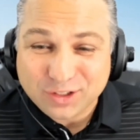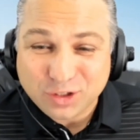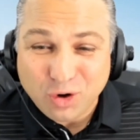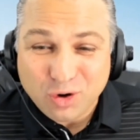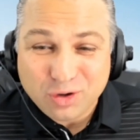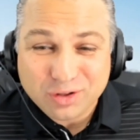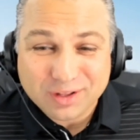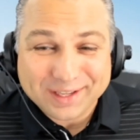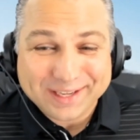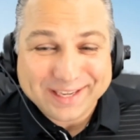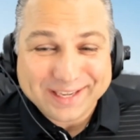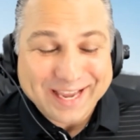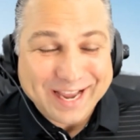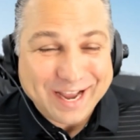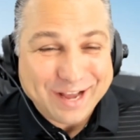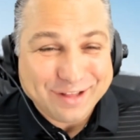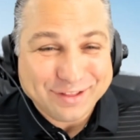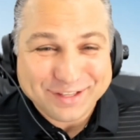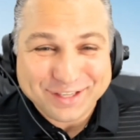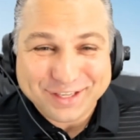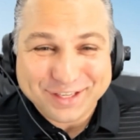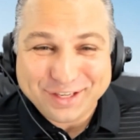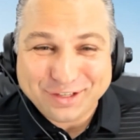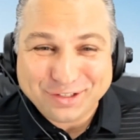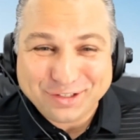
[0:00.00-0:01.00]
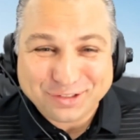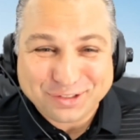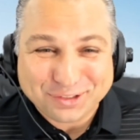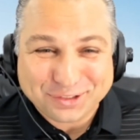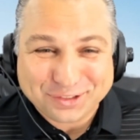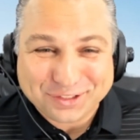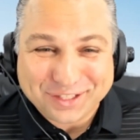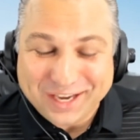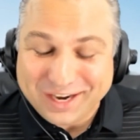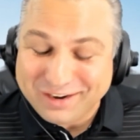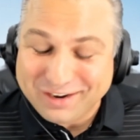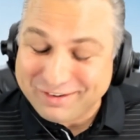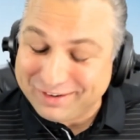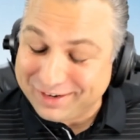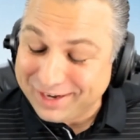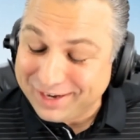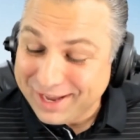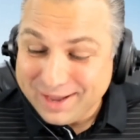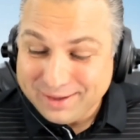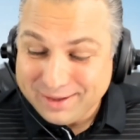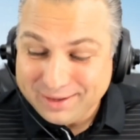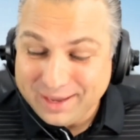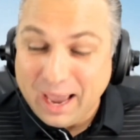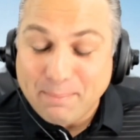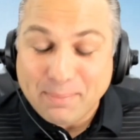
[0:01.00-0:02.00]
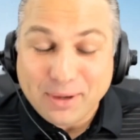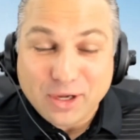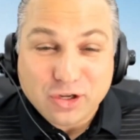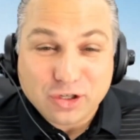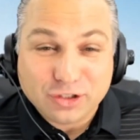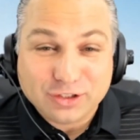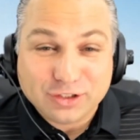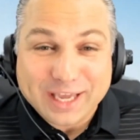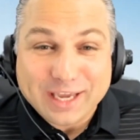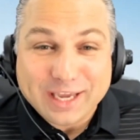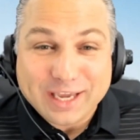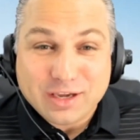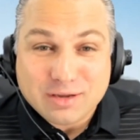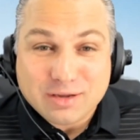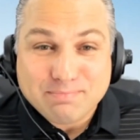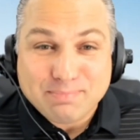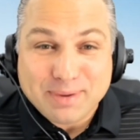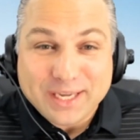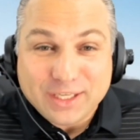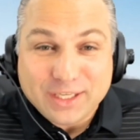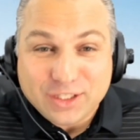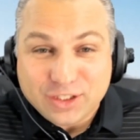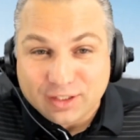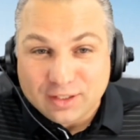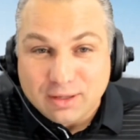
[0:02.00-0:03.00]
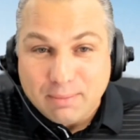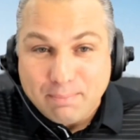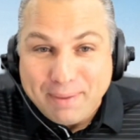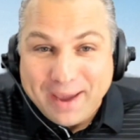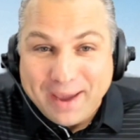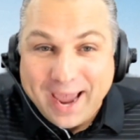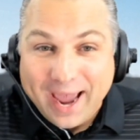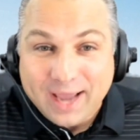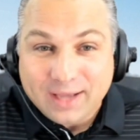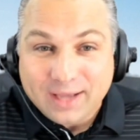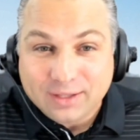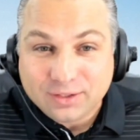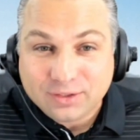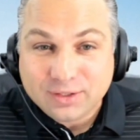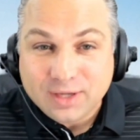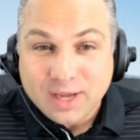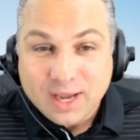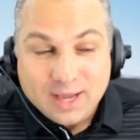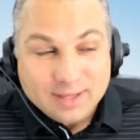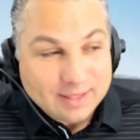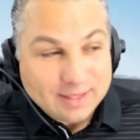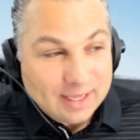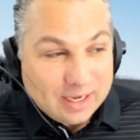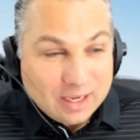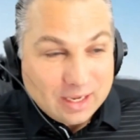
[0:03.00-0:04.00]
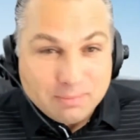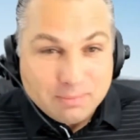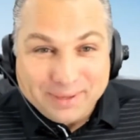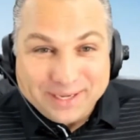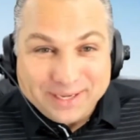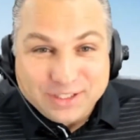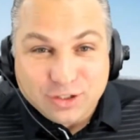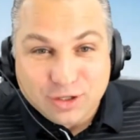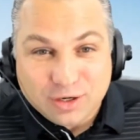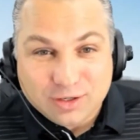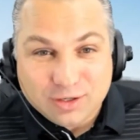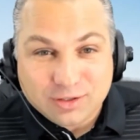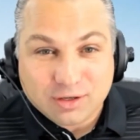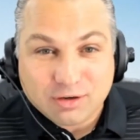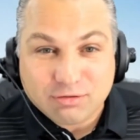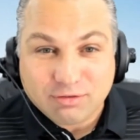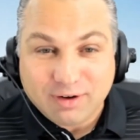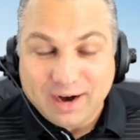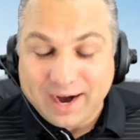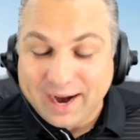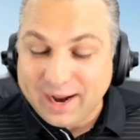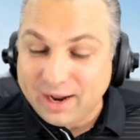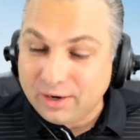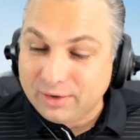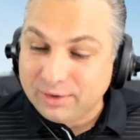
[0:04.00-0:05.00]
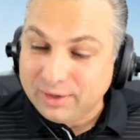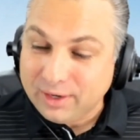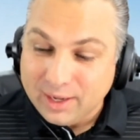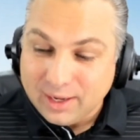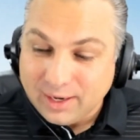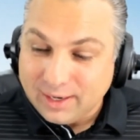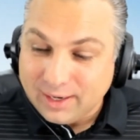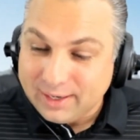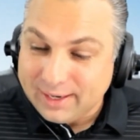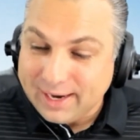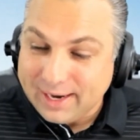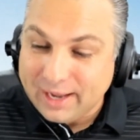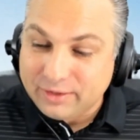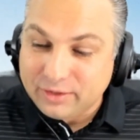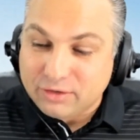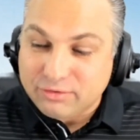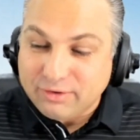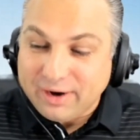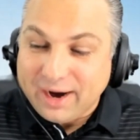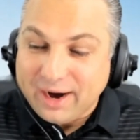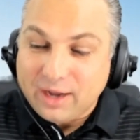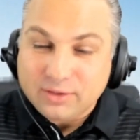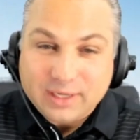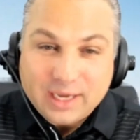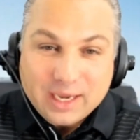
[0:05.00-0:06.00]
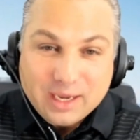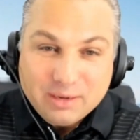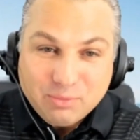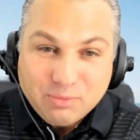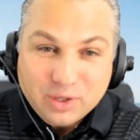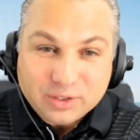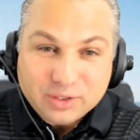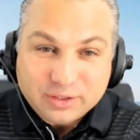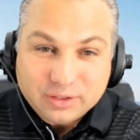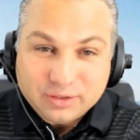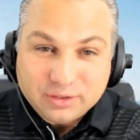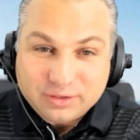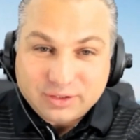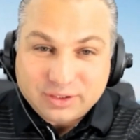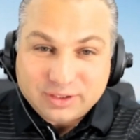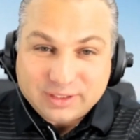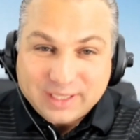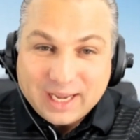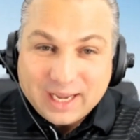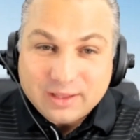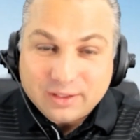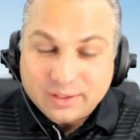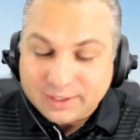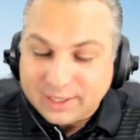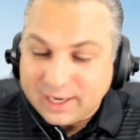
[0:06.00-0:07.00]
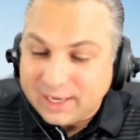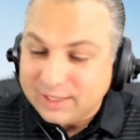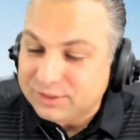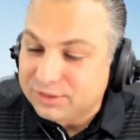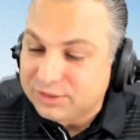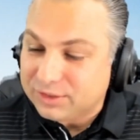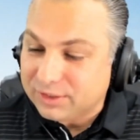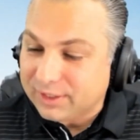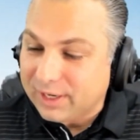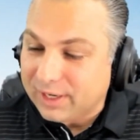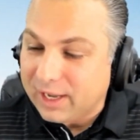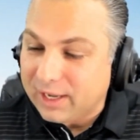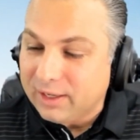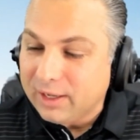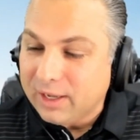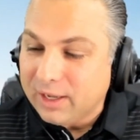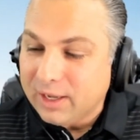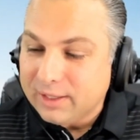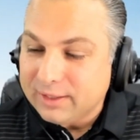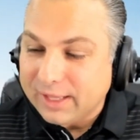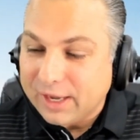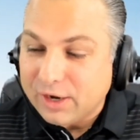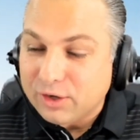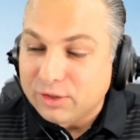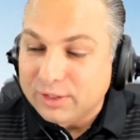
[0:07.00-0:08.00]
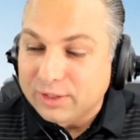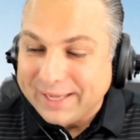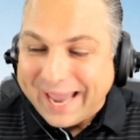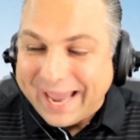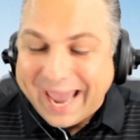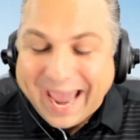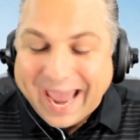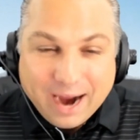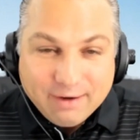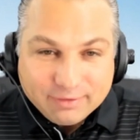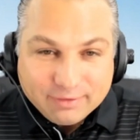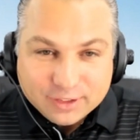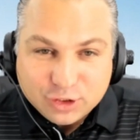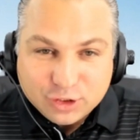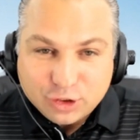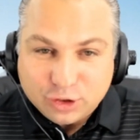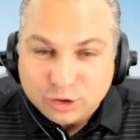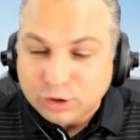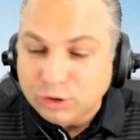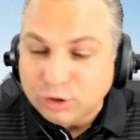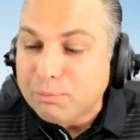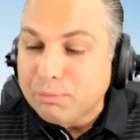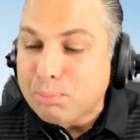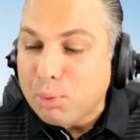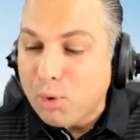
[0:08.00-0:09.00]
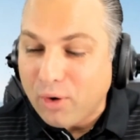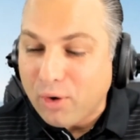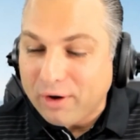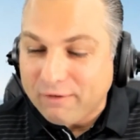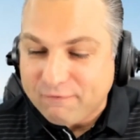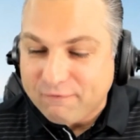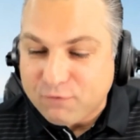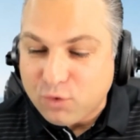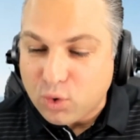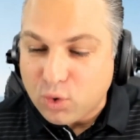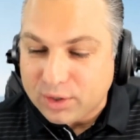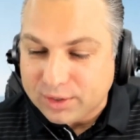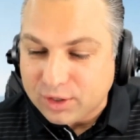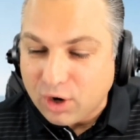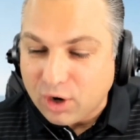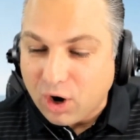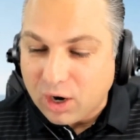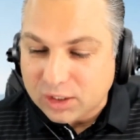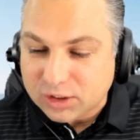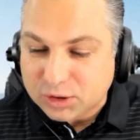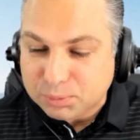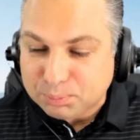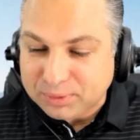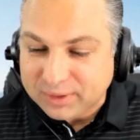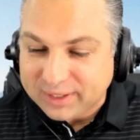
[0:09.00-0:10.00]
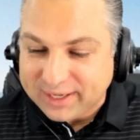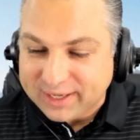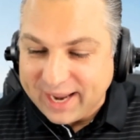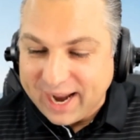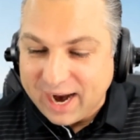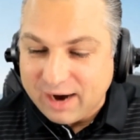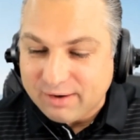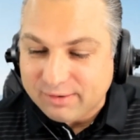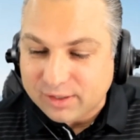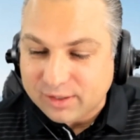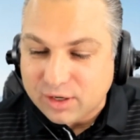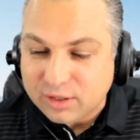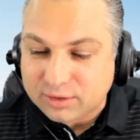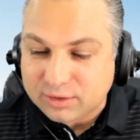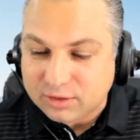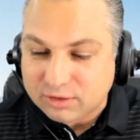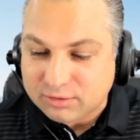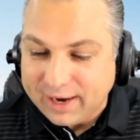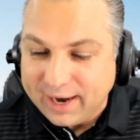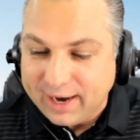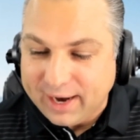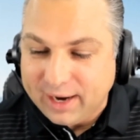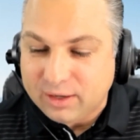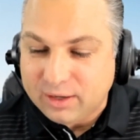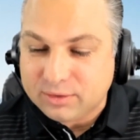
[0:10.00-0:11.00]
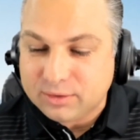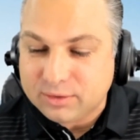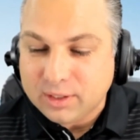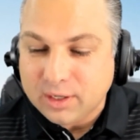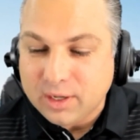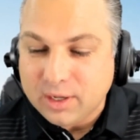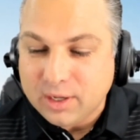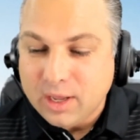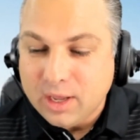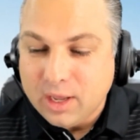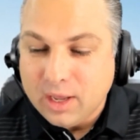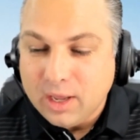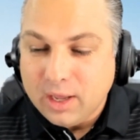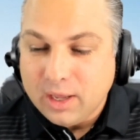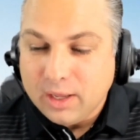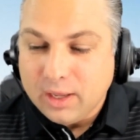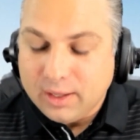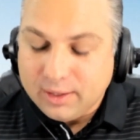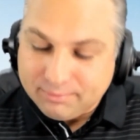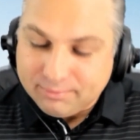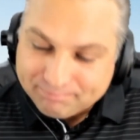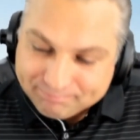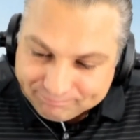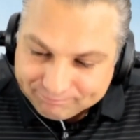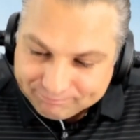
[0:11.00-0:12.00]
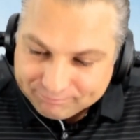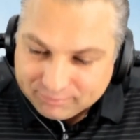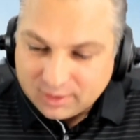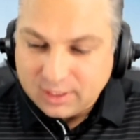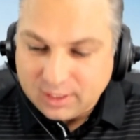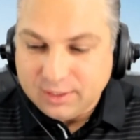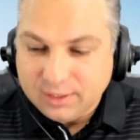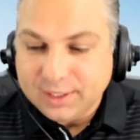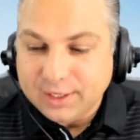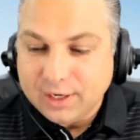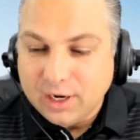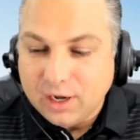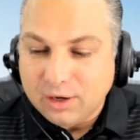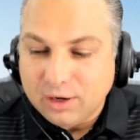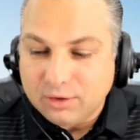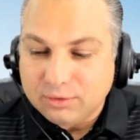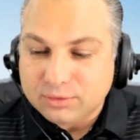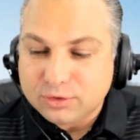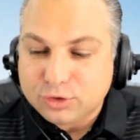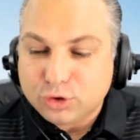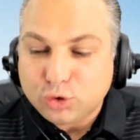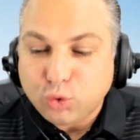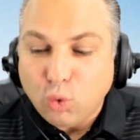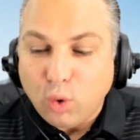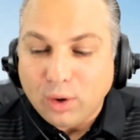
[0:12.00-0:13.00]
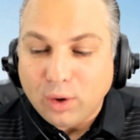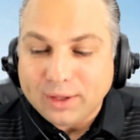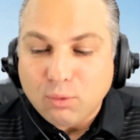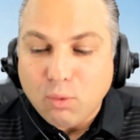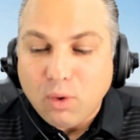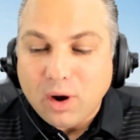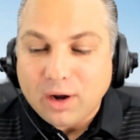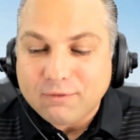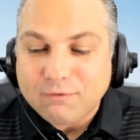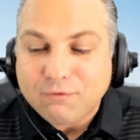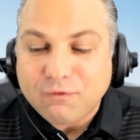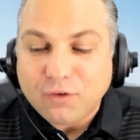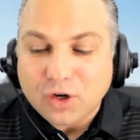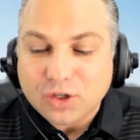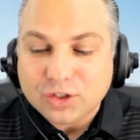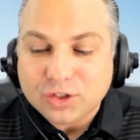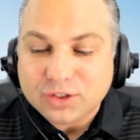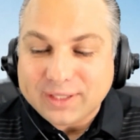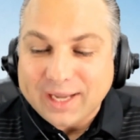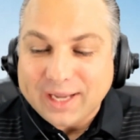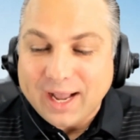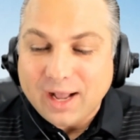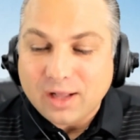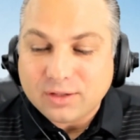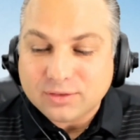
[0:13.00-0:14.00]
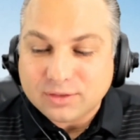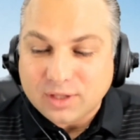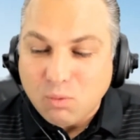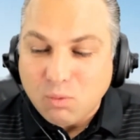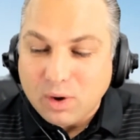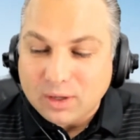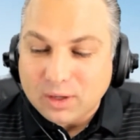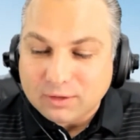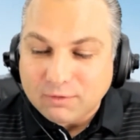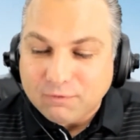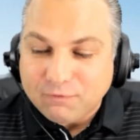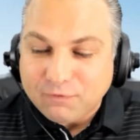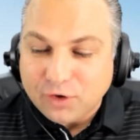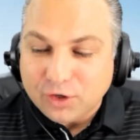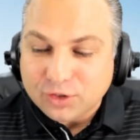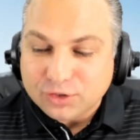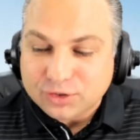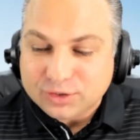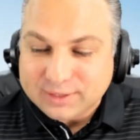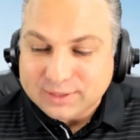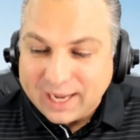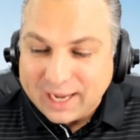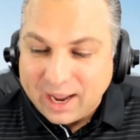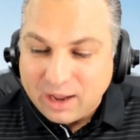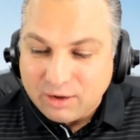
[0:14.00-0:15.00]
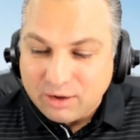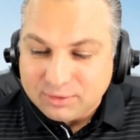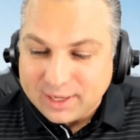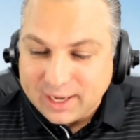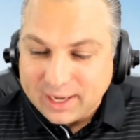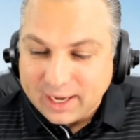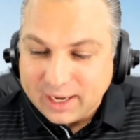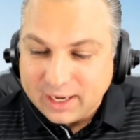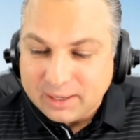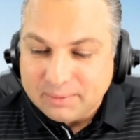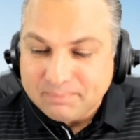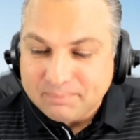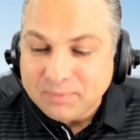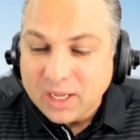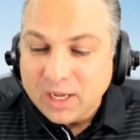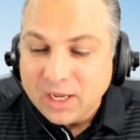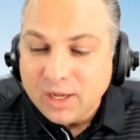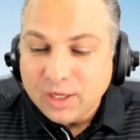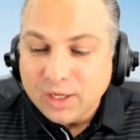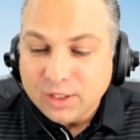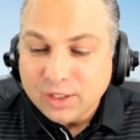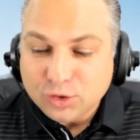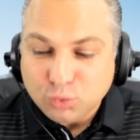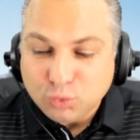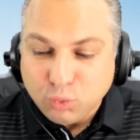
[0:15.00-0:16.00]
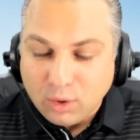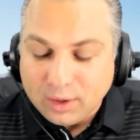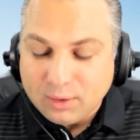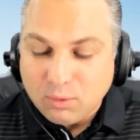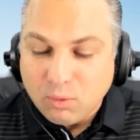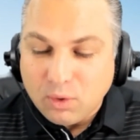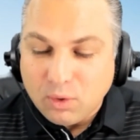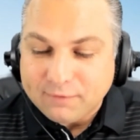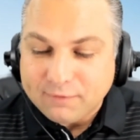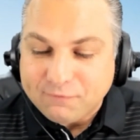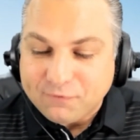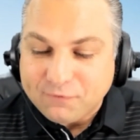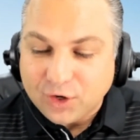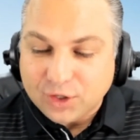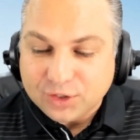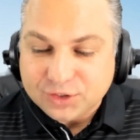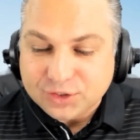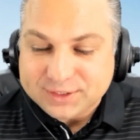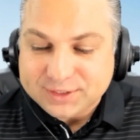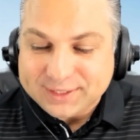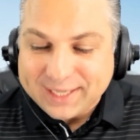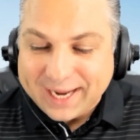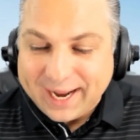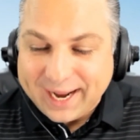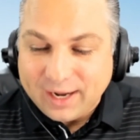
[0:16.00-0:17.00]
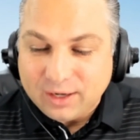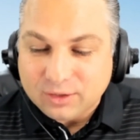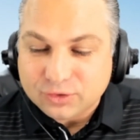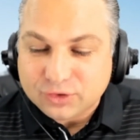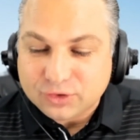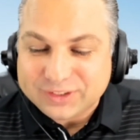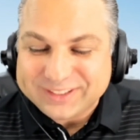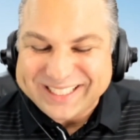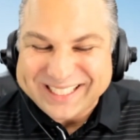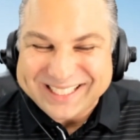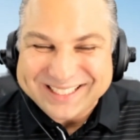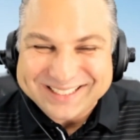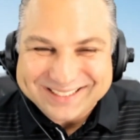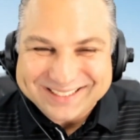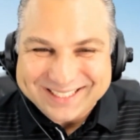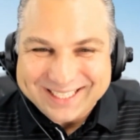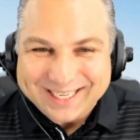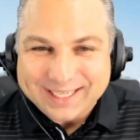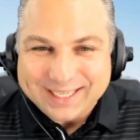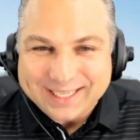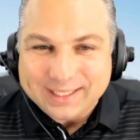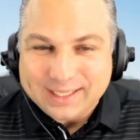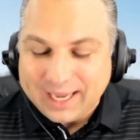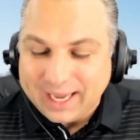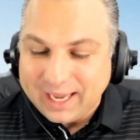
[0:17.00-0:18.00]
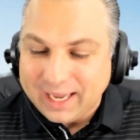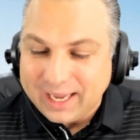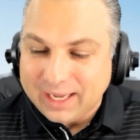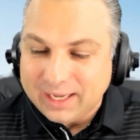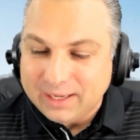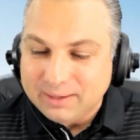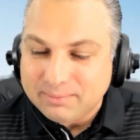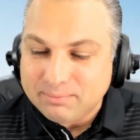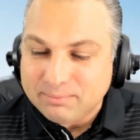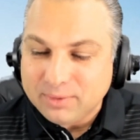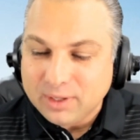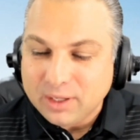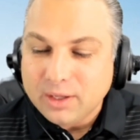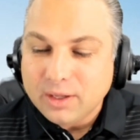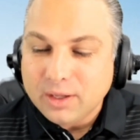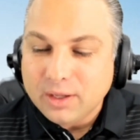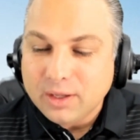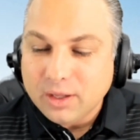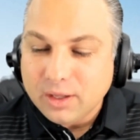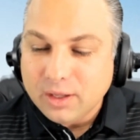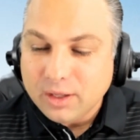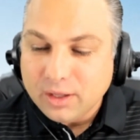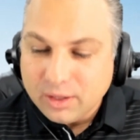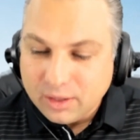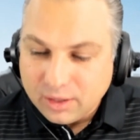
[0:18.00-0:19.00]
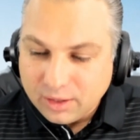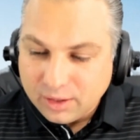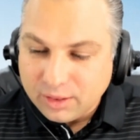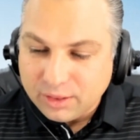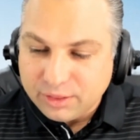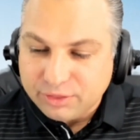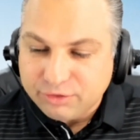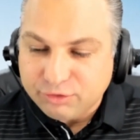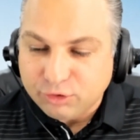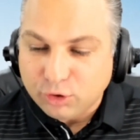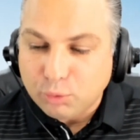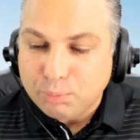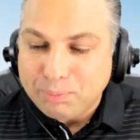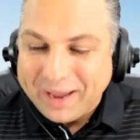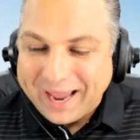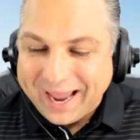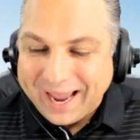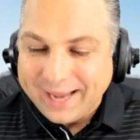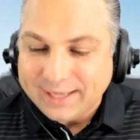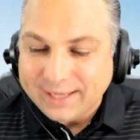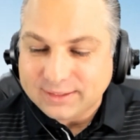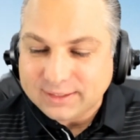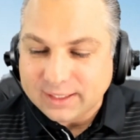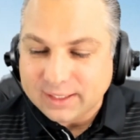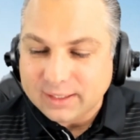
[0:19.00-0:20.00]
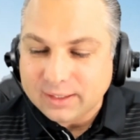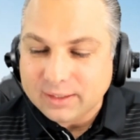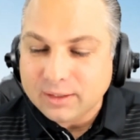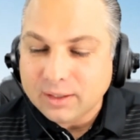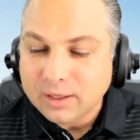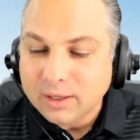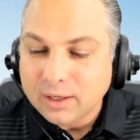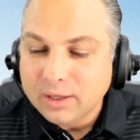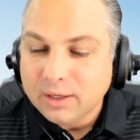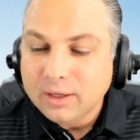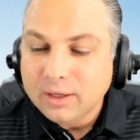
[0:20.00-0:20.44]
Holy cow, the Eagles are scary. Yeah, because they can beat you in the pass, they can beat you on the ground. Now, the ground game wasn't stellar yesterday, they only averaged 2.4 yards per carry on the ground. You know, 21 first downs. They won the first down game. 21 first downs, 16 came through passing.